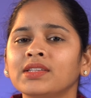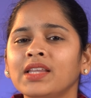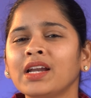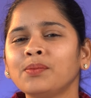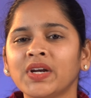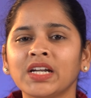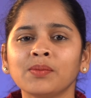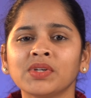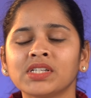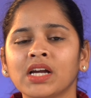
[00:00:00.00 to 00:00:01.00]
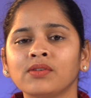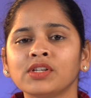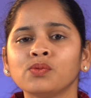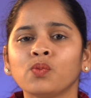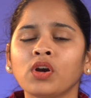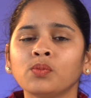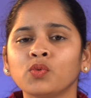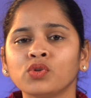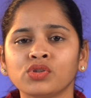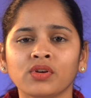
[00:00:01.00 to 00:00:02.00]
That pretty much covers what
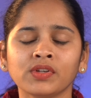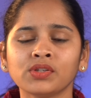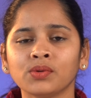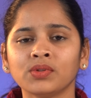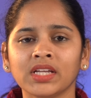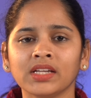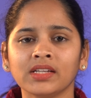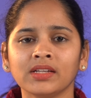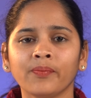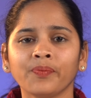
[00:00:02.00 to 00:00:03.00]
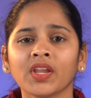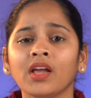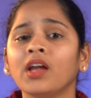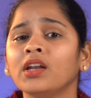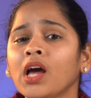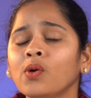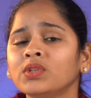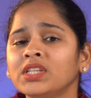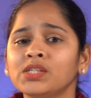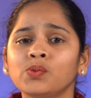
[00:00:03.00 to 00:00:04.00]
most of us cook daily. Now
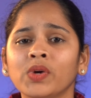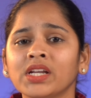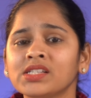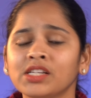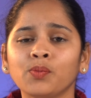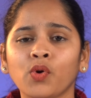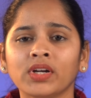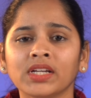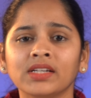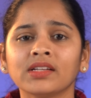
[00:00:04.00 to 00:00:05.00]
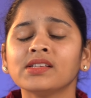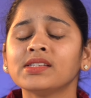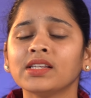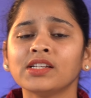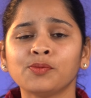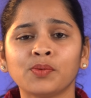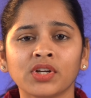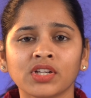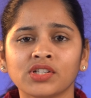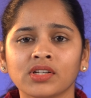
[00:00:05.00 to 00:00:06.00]
this one's important. Surge
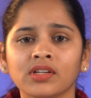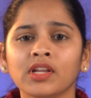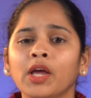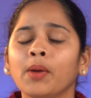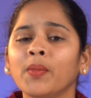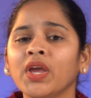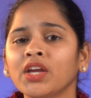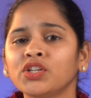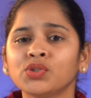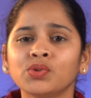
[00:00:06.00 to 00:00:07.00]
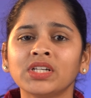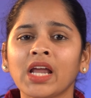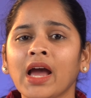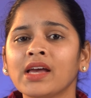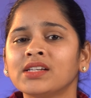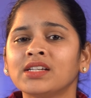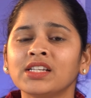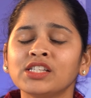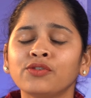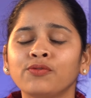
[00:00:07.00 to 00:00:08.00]
protection. Make sure it has at
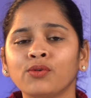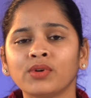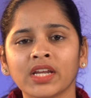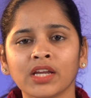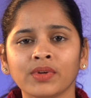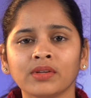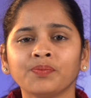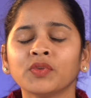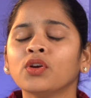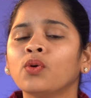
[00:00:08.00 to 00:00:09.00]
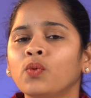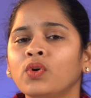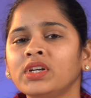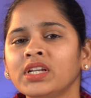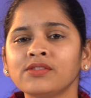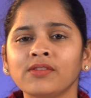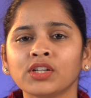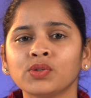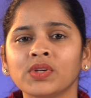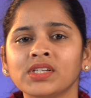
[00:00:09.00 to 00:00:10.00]
least 4 kV. Voltage
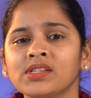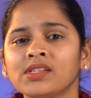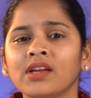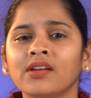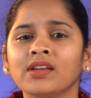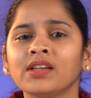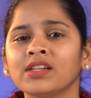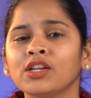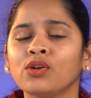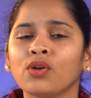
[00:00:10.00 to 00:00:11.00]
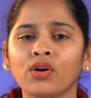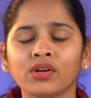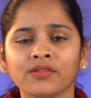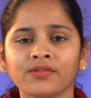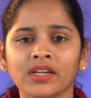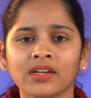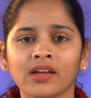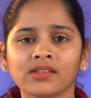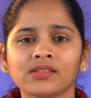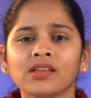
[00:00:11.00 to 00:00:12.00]
fluctuations are real in a lot of
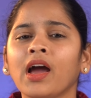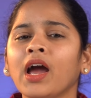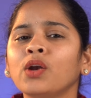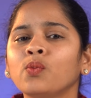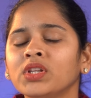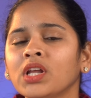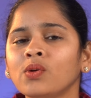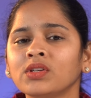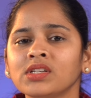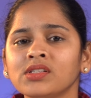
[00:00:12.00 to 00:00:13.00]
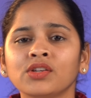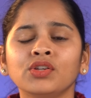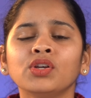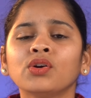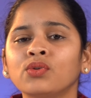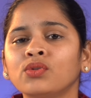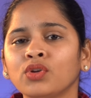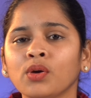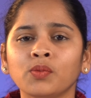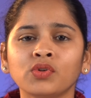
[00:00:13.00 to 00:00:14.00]
areas. And without this, your
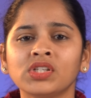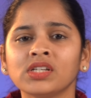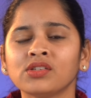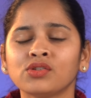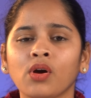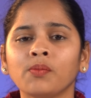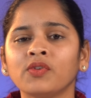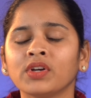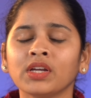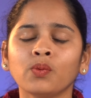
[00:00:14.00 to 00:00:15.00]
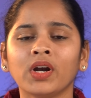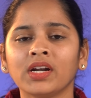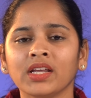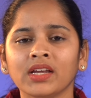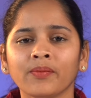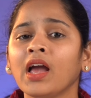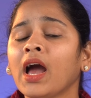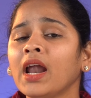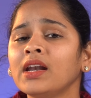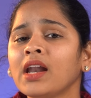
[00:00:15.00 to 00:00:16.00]
cooktop could just stop working one day.
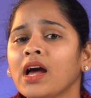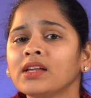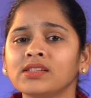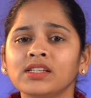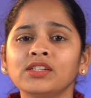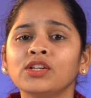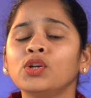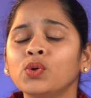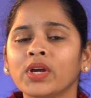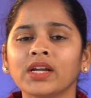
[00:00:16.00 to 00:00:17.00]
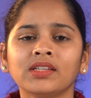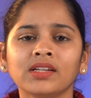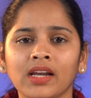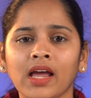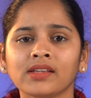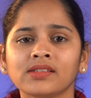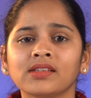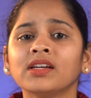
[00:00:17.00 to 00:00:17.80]
And lastly, look at the glass.